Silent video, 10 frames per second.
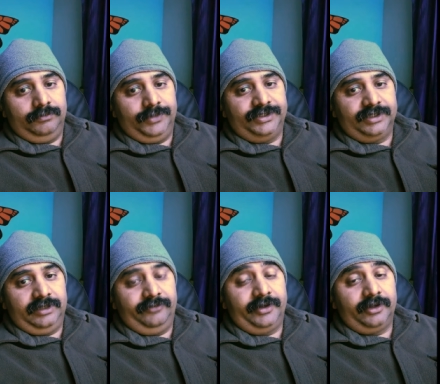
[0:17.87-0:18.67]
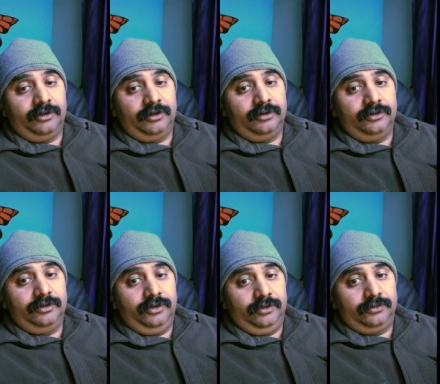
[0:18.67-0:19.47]
Basically, we cannot
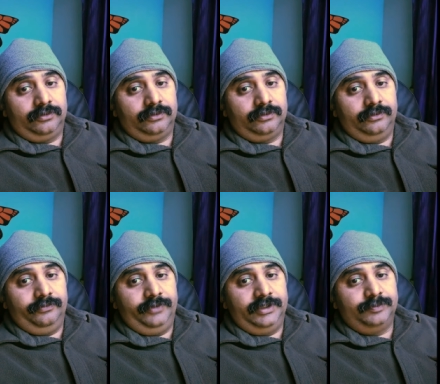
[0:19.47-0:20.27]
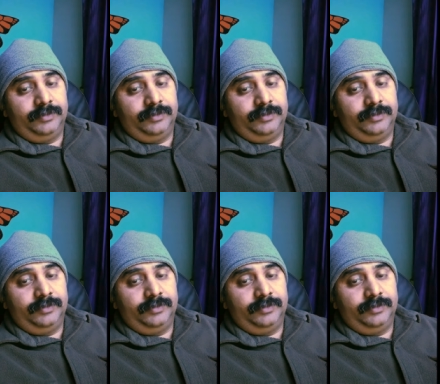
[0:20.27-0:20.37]
know which